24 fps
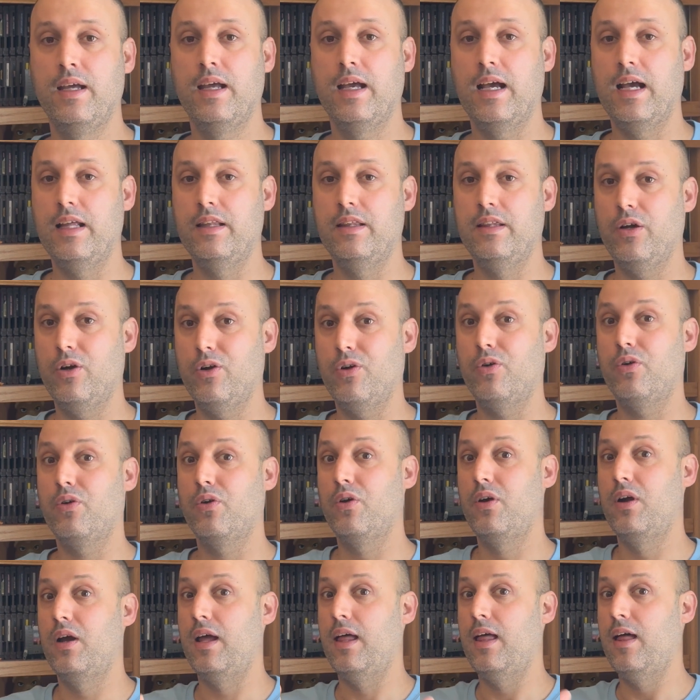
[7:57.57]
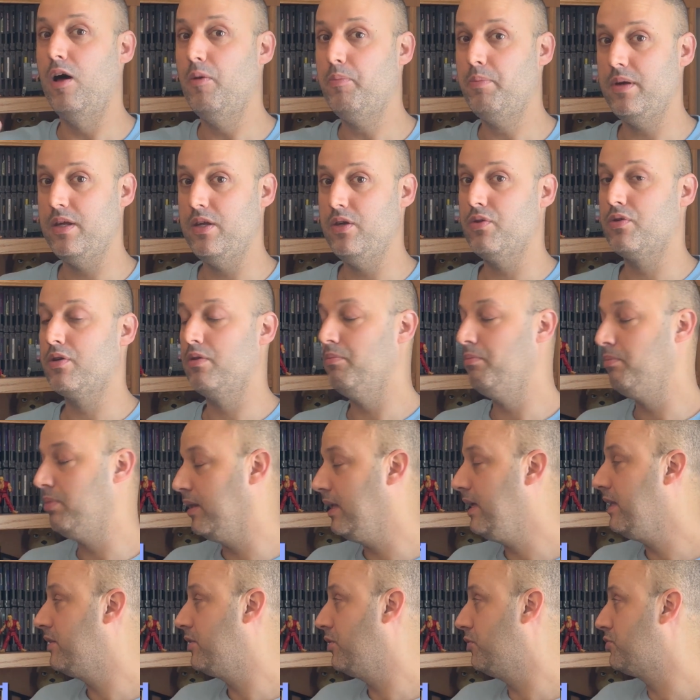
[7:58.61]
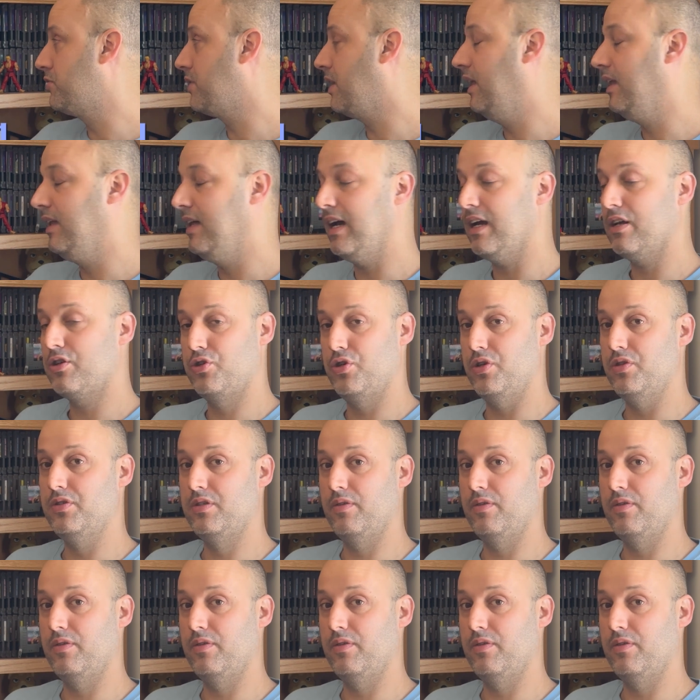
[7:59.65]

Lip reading: and they're helping you complete those collections